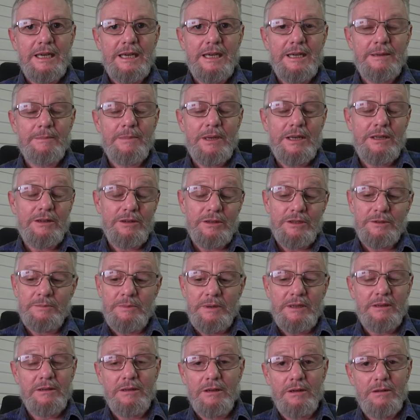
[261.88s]
And I
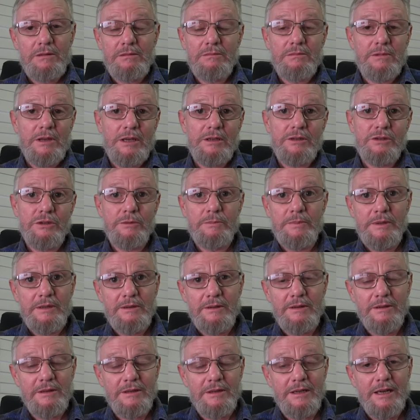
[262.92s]
expect, you know, they should
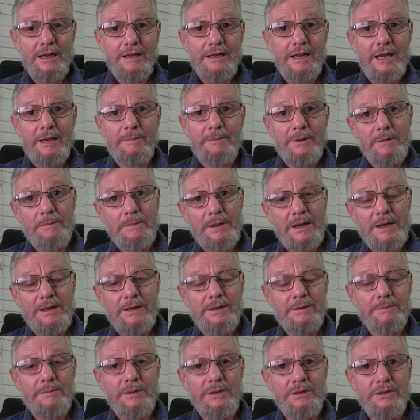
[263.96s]
be unhappy
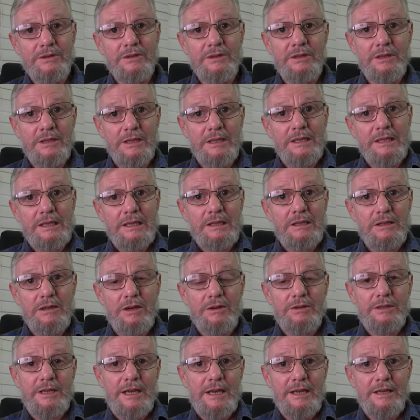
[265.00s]
about it because
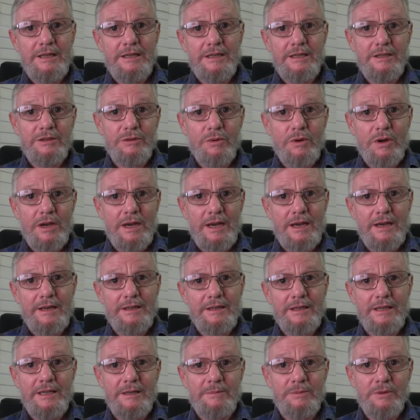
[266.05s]
no doubt it is quite
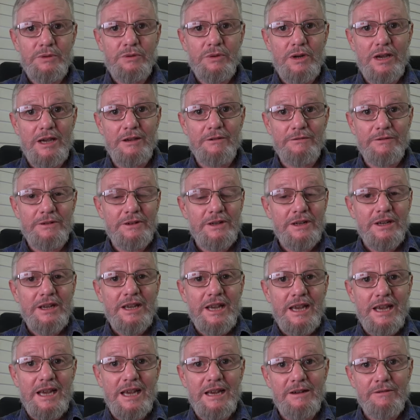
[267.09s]
hard to keep a track of
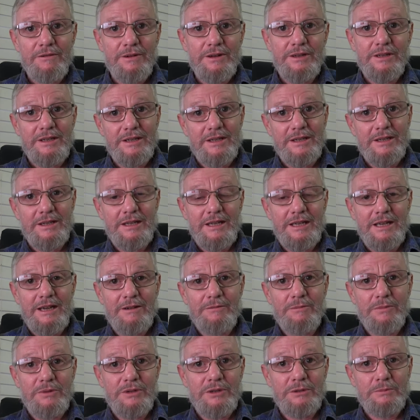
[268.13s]
everything that the
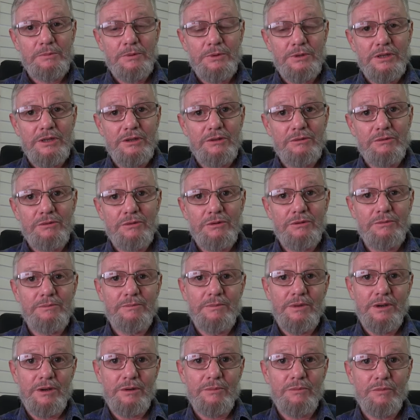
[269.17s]
government is pushing through.
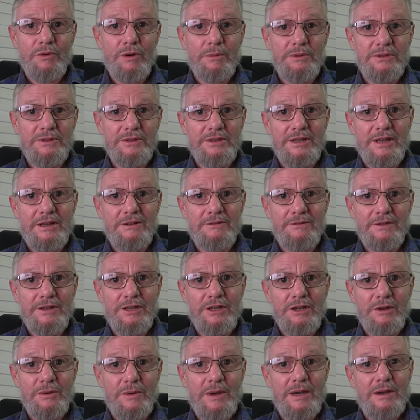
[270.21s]
Malcolm Roberts had a
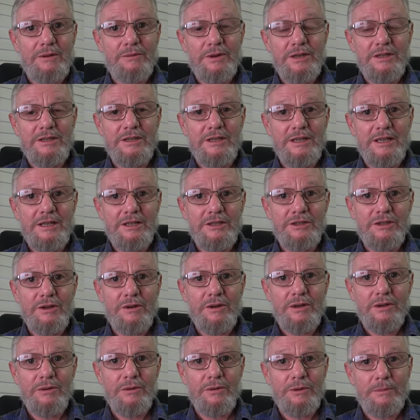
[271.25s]
video out recently
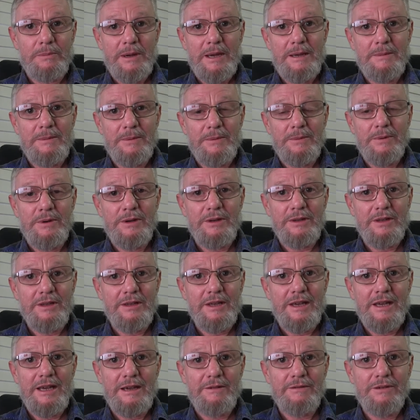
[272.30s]
showing all the paperwork
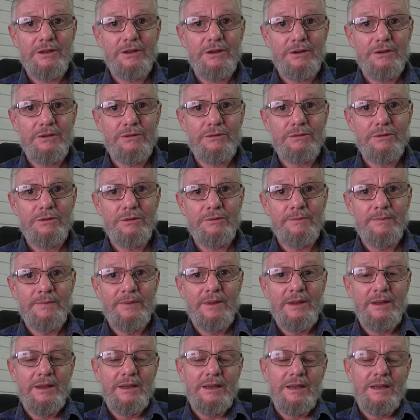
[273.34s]
that they have to go through.